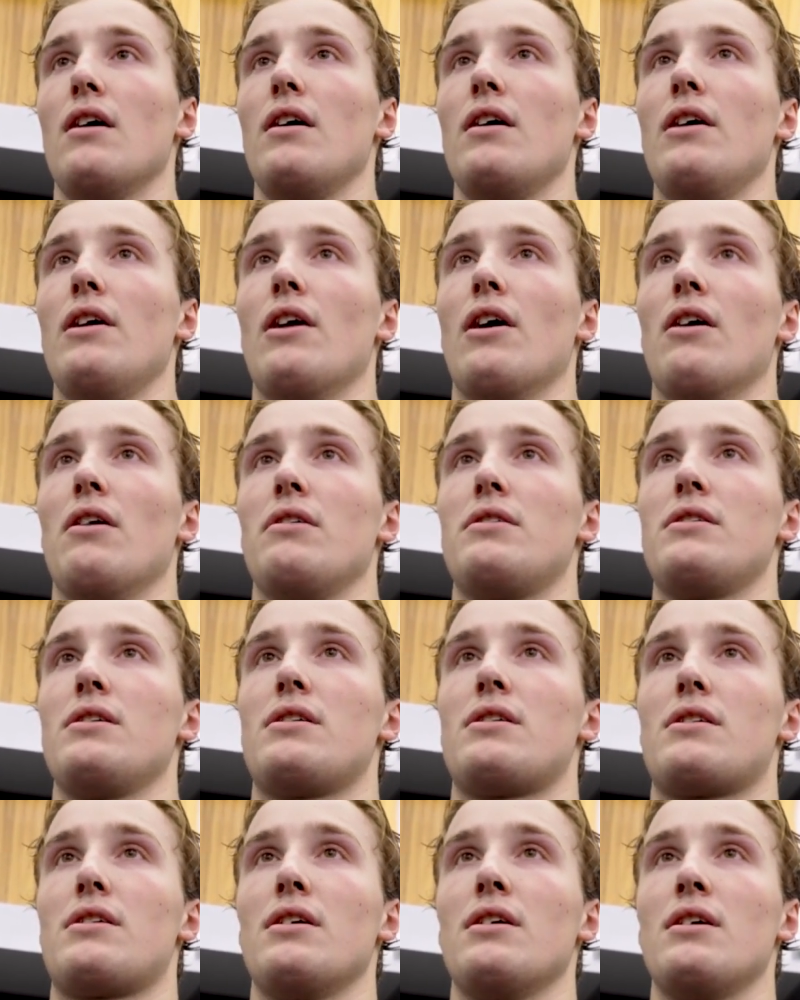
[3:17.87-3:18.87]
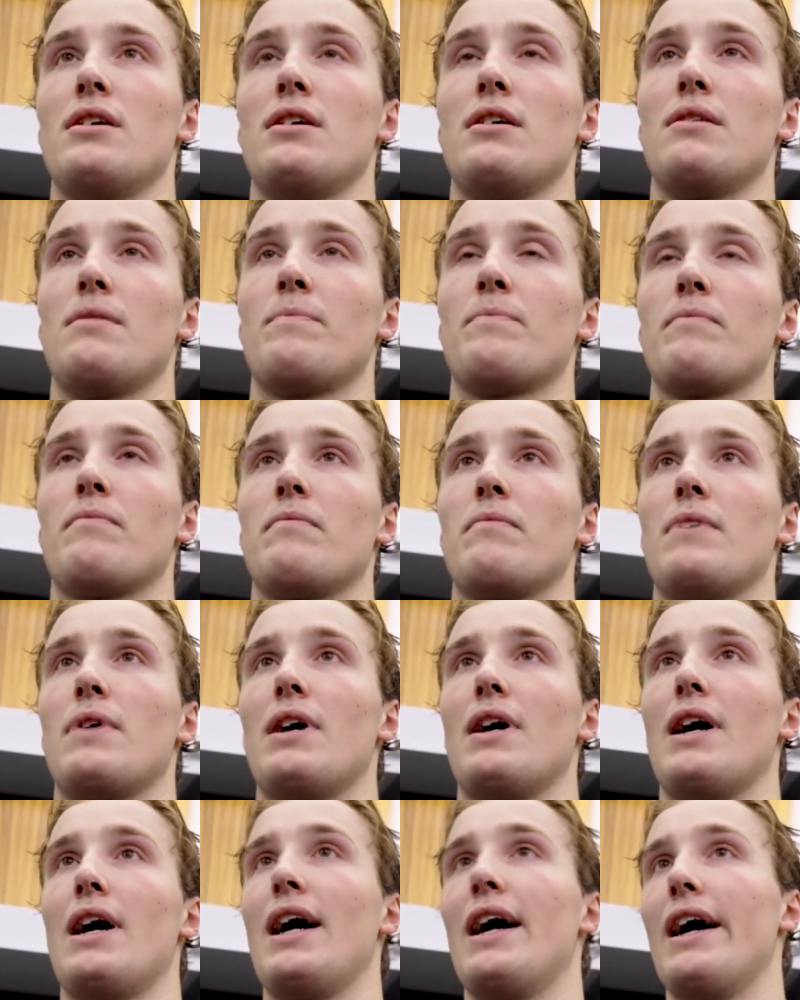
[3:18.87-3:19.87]
you know, just
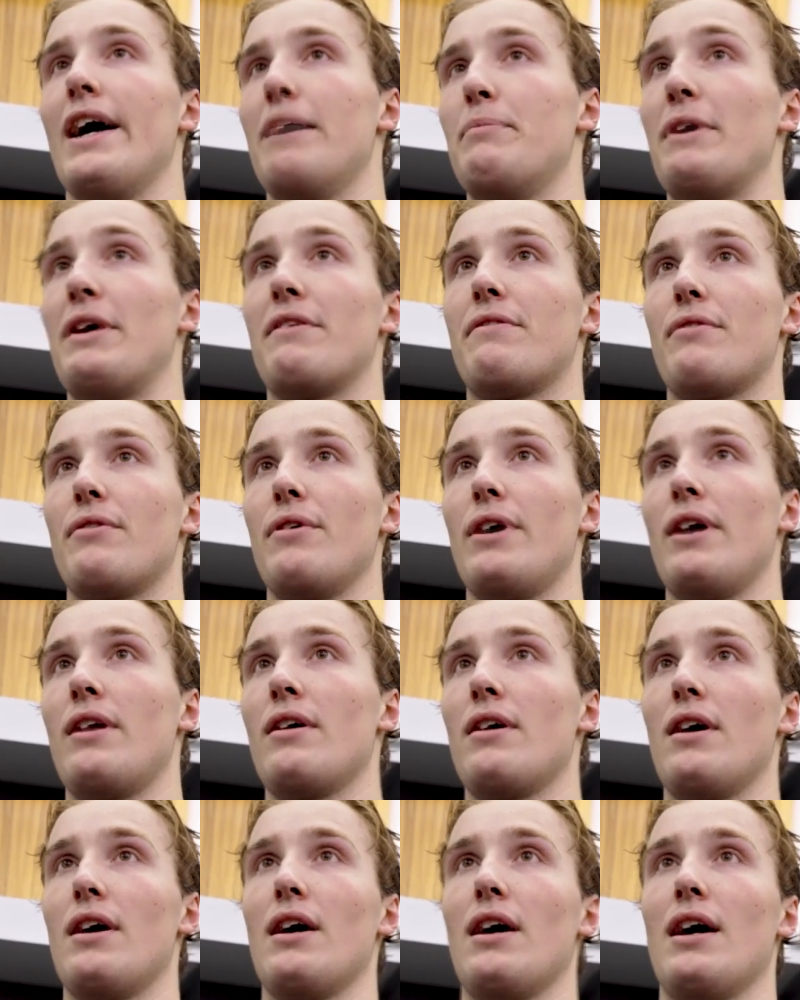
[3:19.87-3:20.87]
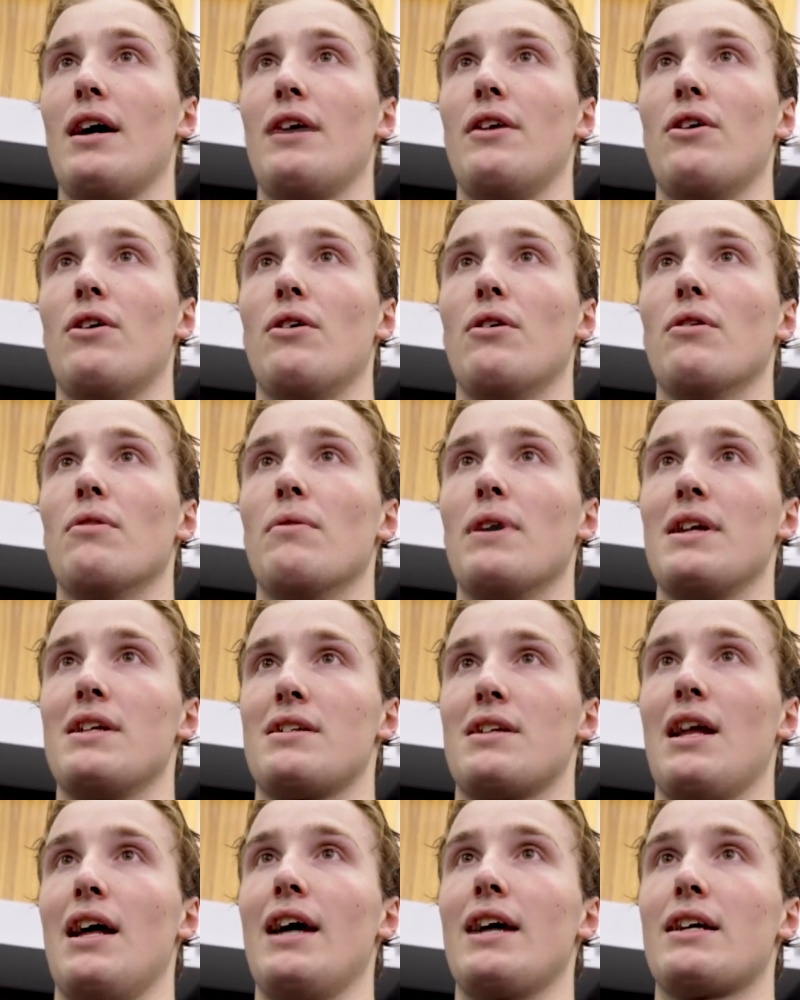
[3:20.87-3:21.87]
I've been through it. I know what
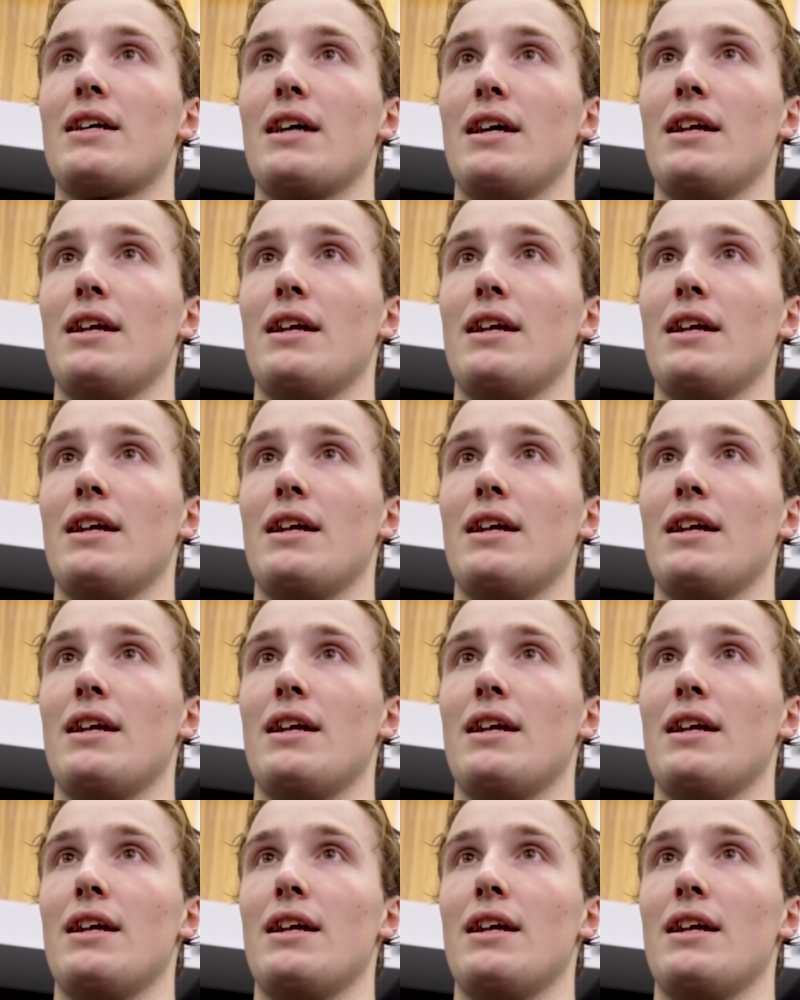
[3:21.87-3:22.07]
it's like.